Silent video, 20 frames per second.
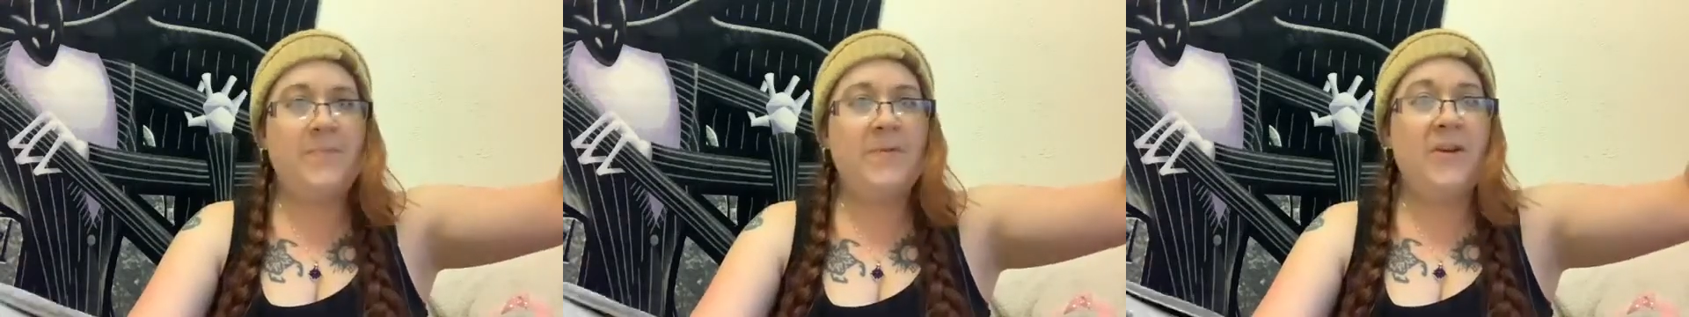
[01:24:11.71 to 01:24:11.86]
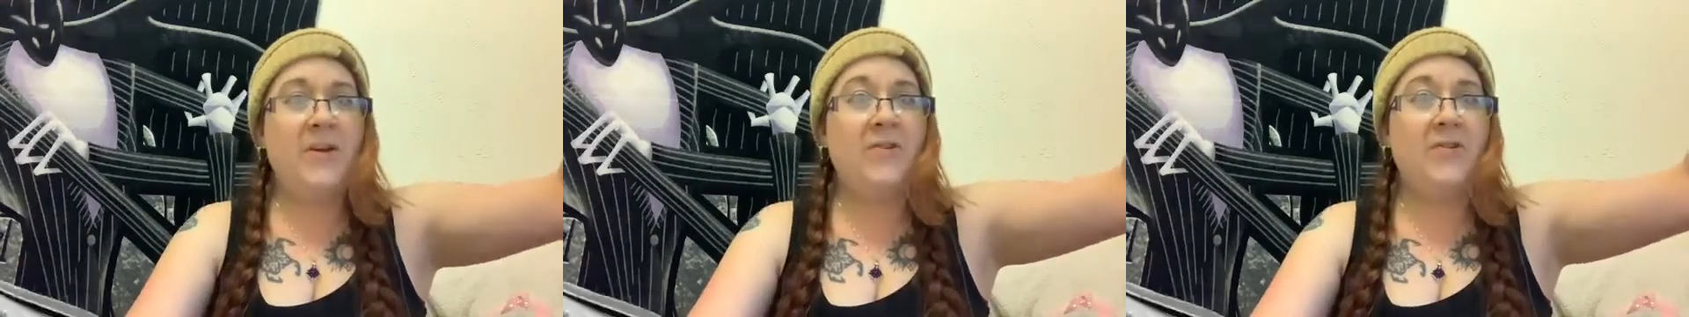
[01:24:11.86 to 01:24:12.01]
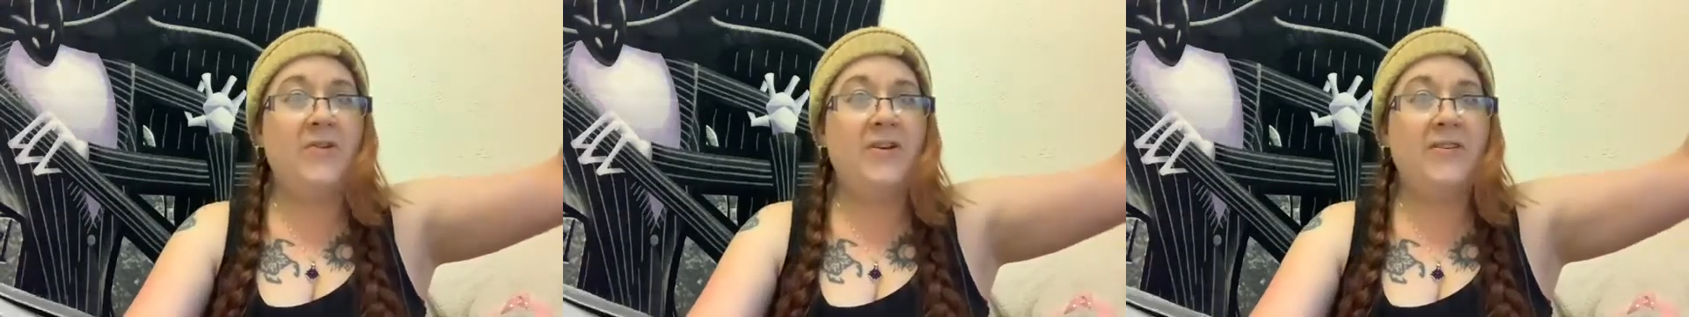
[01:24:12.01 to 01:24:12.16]

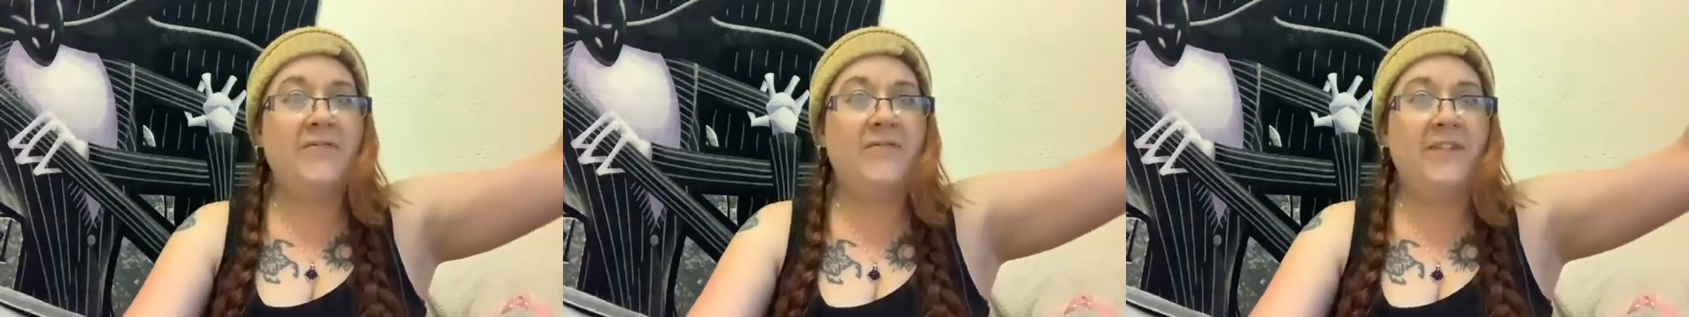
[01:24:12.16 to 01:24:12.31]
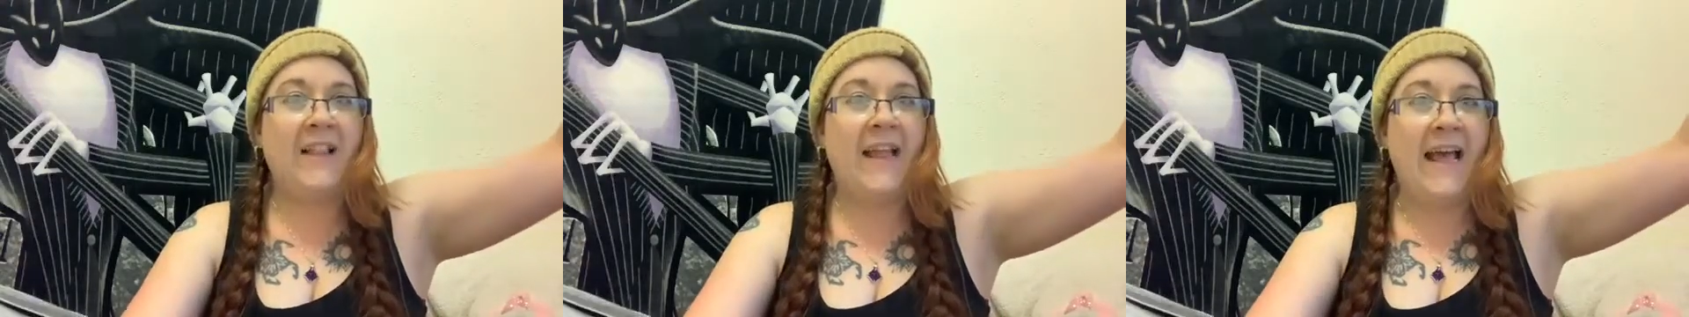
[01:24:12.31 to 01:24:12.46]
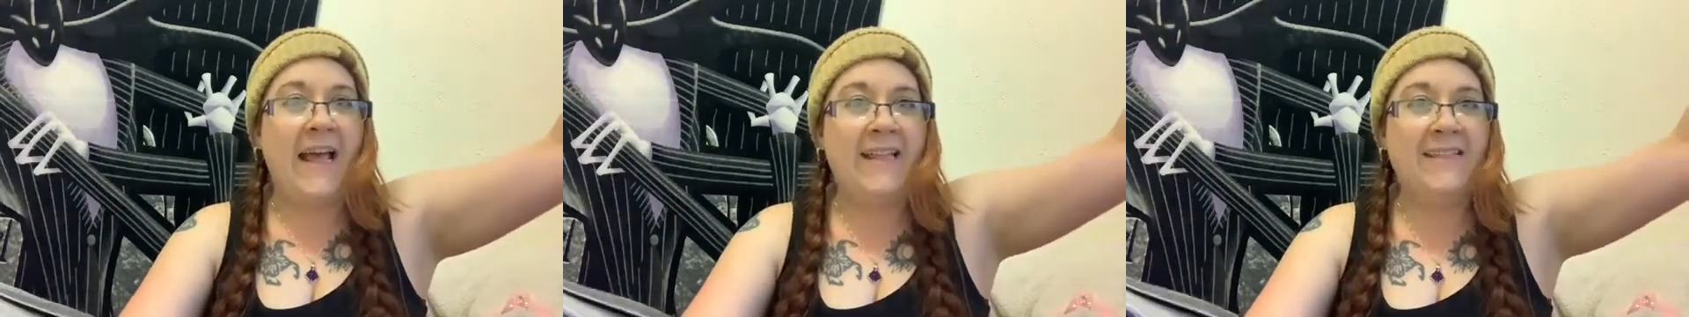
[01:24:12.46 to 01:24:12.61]

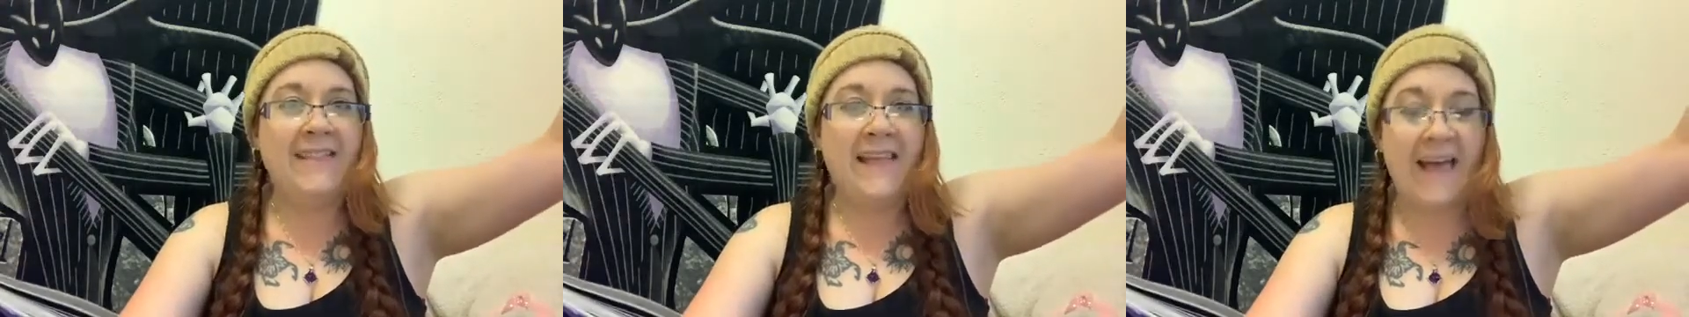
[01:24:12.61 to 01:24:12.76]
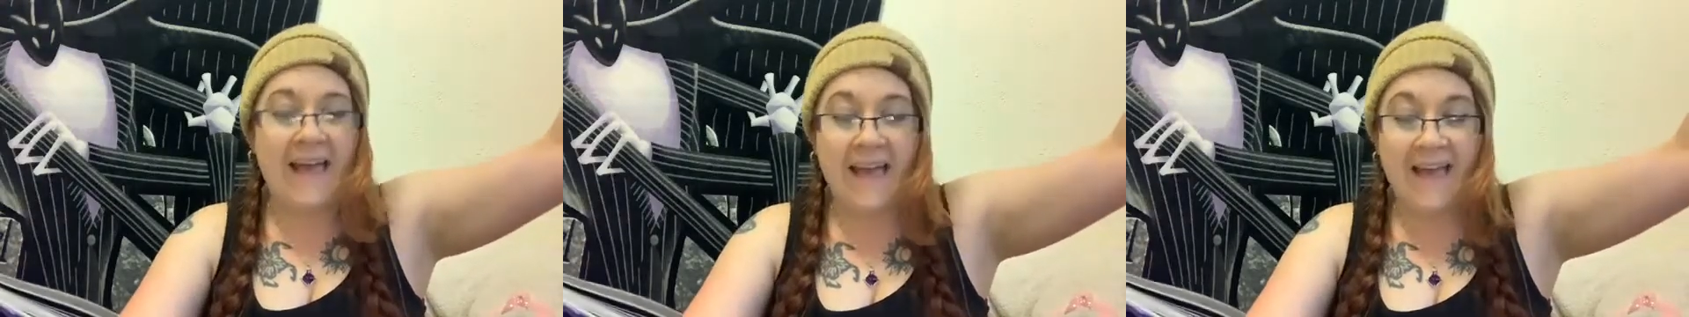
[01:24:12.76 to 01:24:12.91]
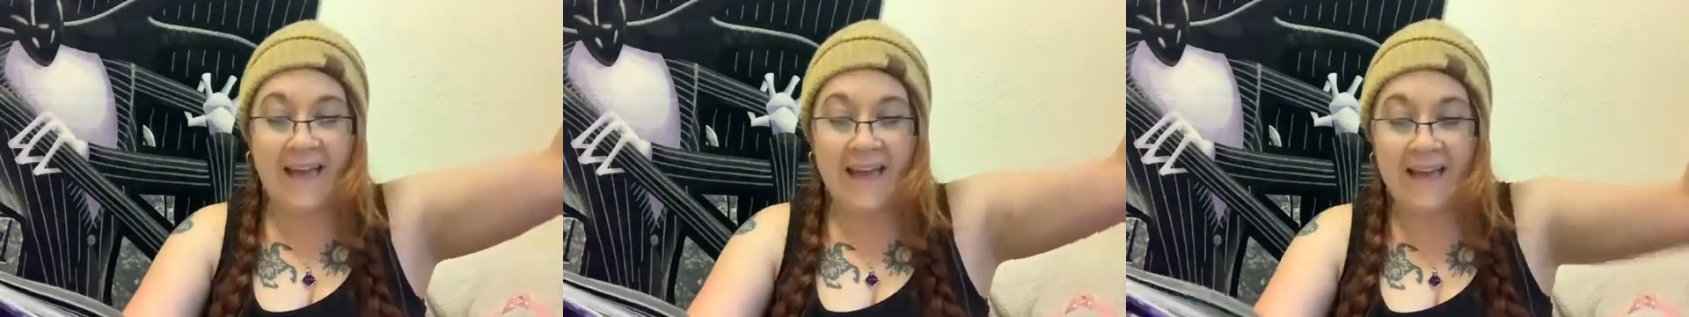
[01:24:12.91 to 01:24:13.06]
"Beautiful, ain't
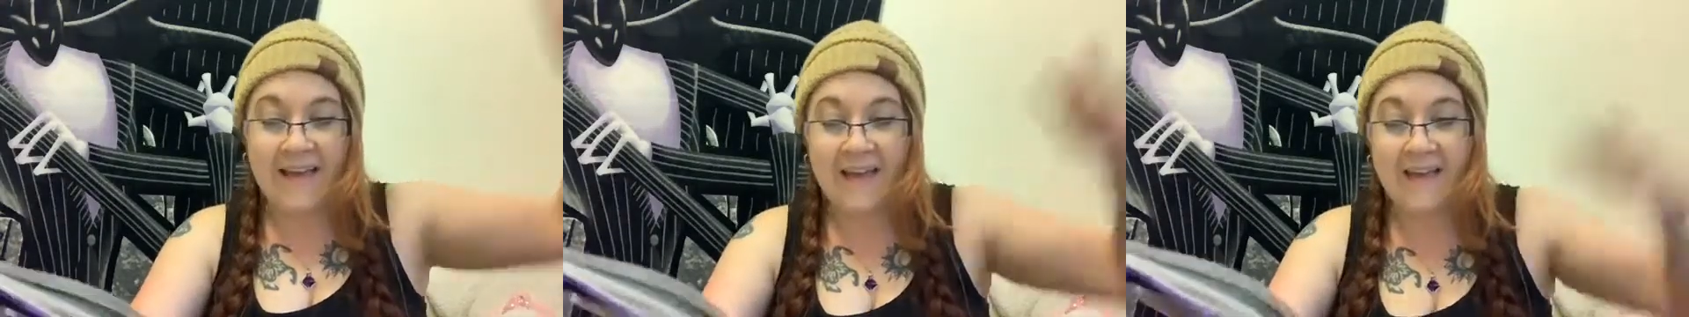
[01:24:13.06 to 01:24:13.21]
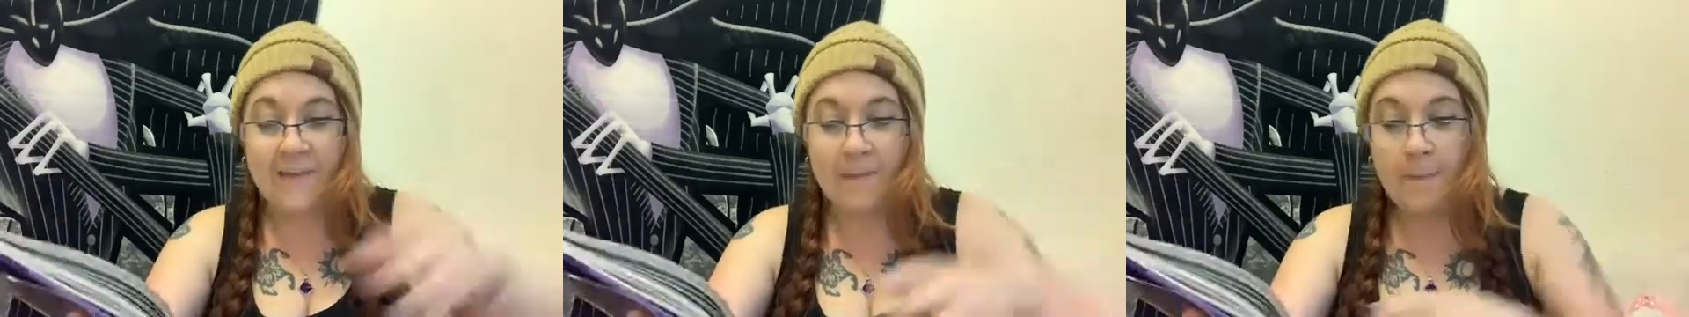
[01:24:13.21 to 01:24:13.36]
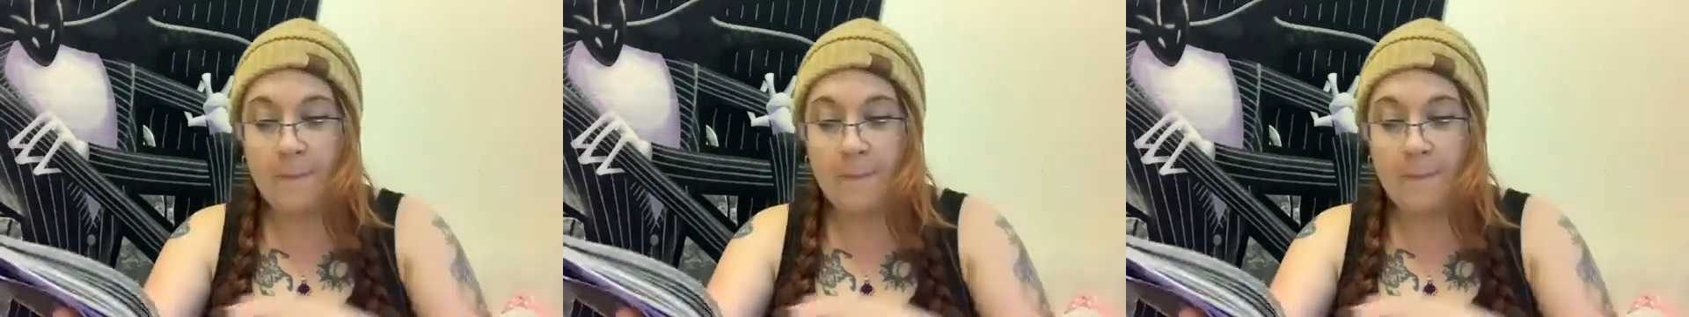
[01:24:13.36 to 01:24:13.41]
they?"